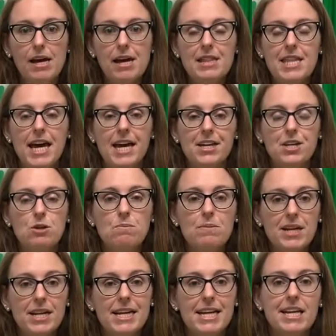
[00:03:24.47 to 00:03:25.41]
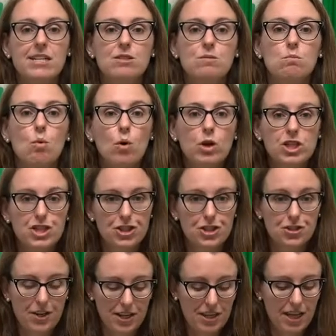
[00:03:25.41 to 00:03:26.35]
that humidity is
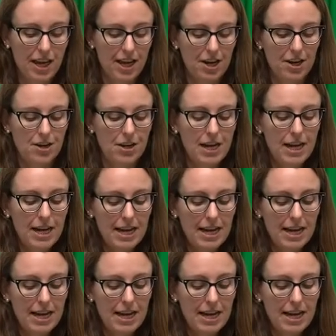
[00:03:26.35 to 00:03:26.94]
moisture in the air.